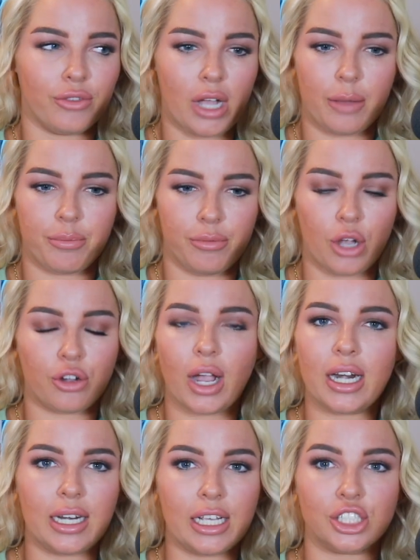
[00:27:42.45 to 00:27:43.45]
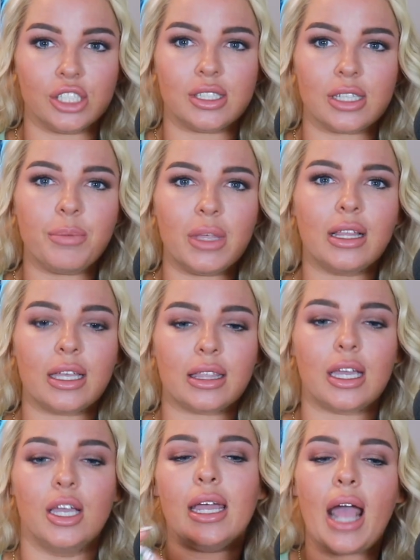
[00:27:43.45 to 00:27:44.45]
a accreditation, something like
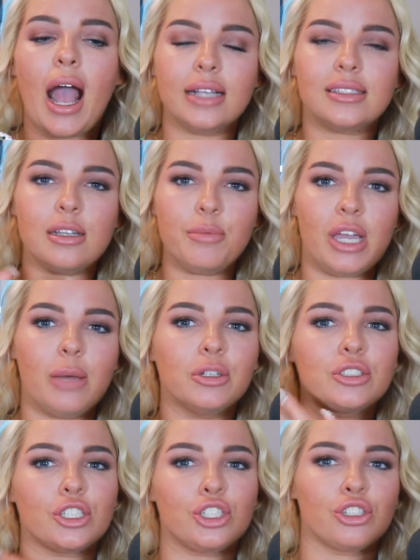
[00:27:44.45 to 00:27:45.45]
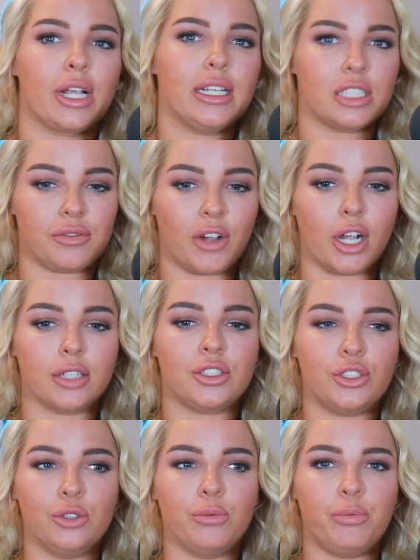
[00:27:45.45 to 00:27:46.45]
that, it has to be able to transfer
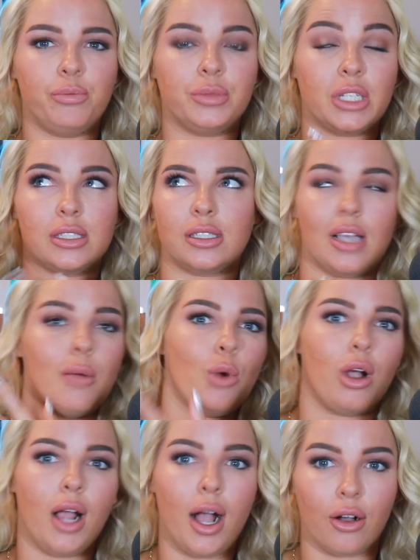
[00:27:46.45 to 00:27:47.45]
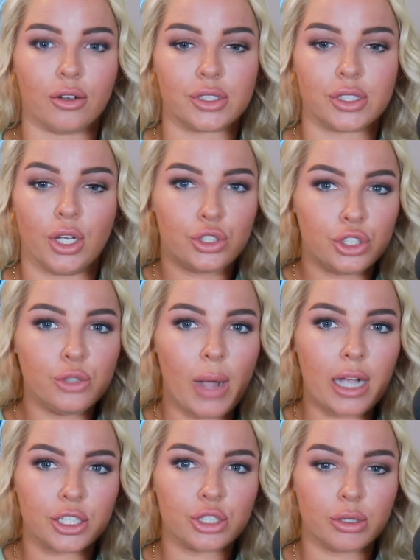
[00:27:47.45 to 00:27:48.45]
to somewhere else to
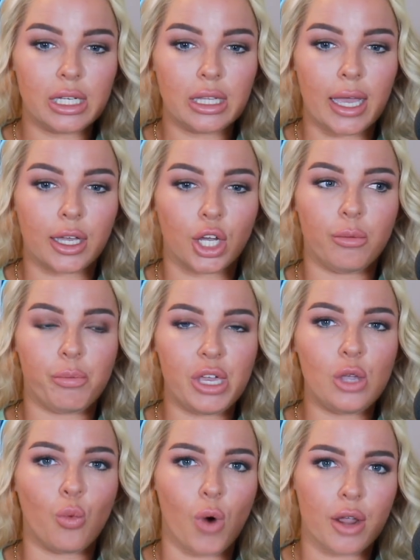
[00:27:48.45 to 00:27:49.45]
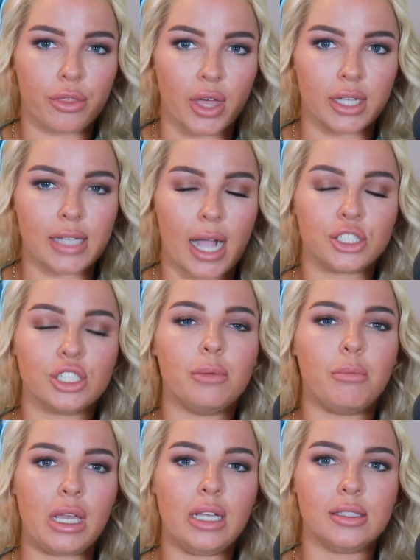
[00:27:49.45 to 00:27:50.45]
actually like be worth it, to actually
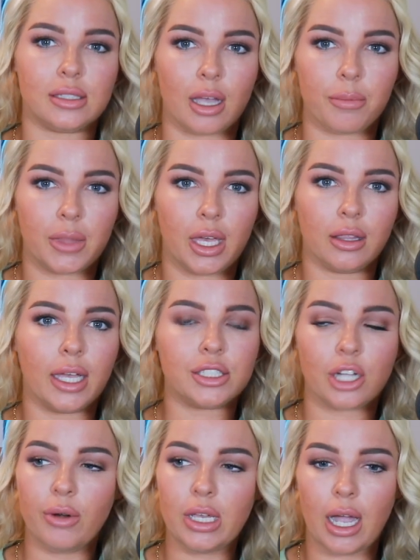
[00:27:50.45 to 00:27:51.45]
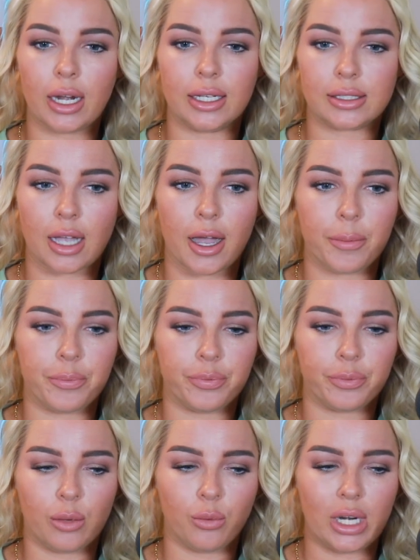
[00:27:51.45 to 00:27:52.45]
mean something. Like Tony got his,
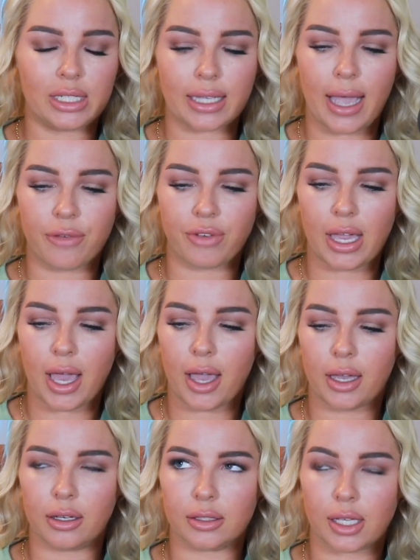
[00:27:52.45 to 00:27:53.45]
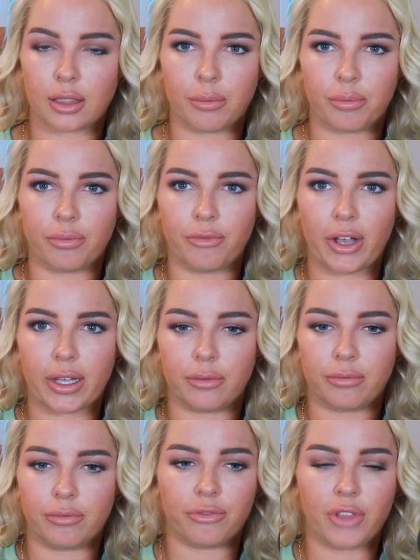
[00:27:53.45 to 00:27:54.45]
what is it? FAA? Is that the
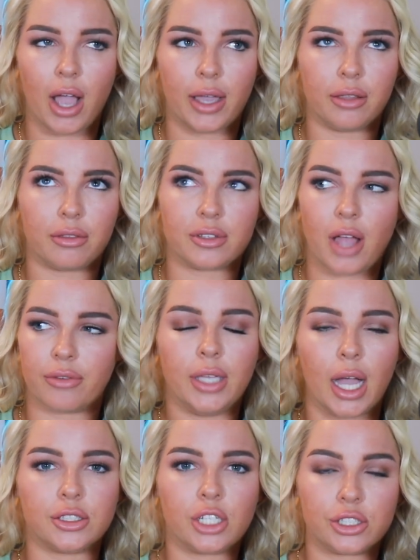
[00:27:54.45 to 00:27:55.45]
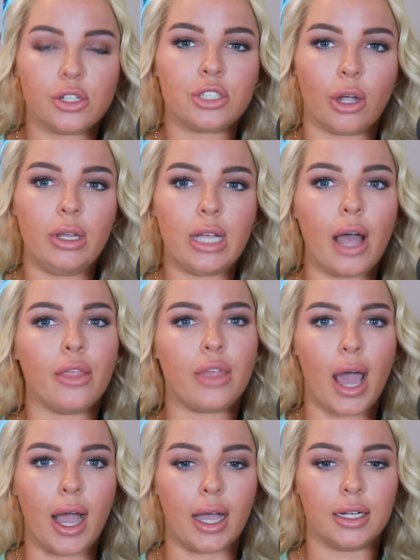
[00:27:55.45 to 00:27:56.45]
fucking flying stuff? Yeah. So Tony got
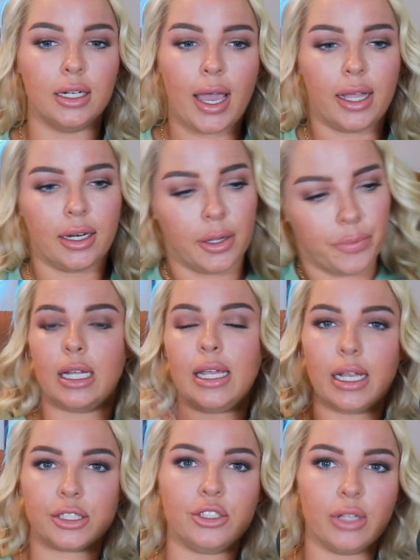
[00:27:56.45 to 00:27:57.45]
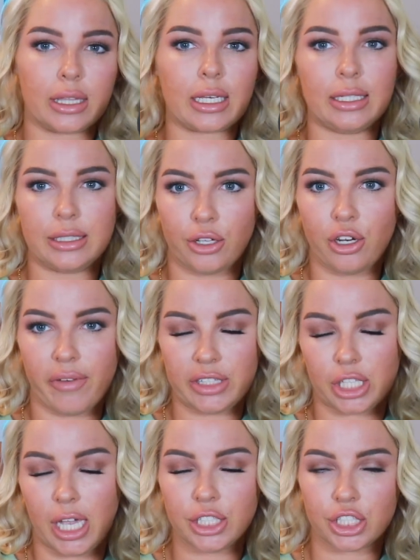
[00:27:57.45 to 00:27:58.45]
that and he has to do like the continuum of
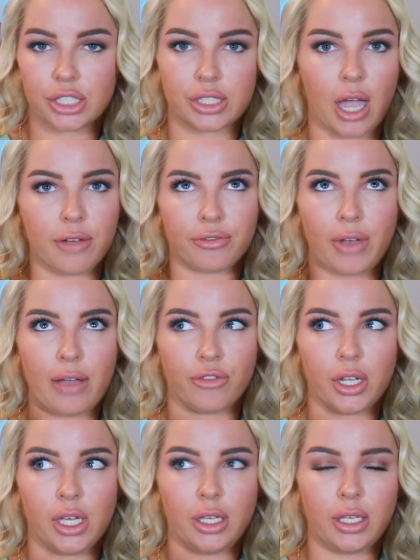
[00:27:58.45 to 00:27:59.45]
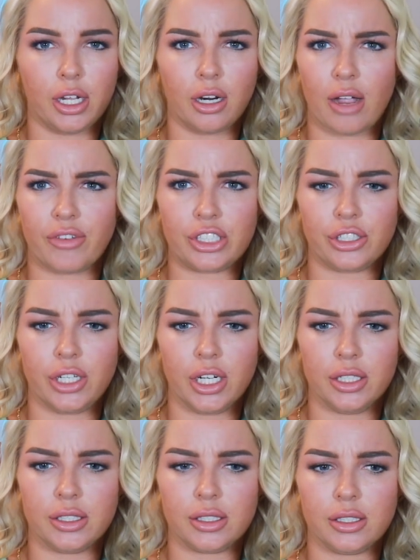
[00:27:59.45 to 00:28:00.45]
education stuff every year, every 2
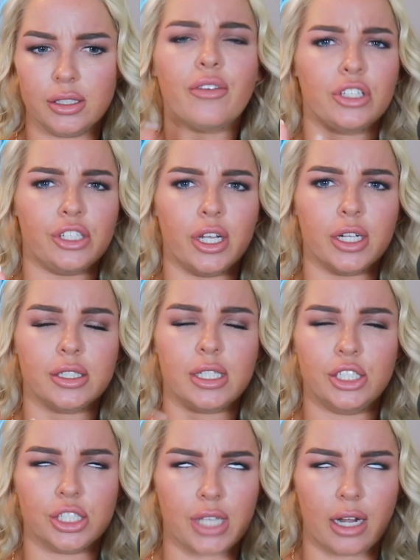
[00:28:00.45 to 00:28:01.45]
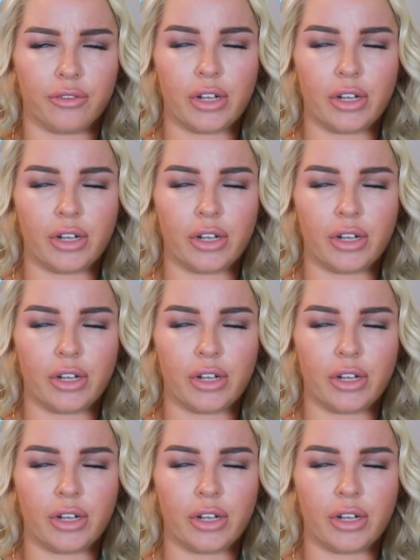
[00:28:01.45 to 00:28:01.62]
years. He just had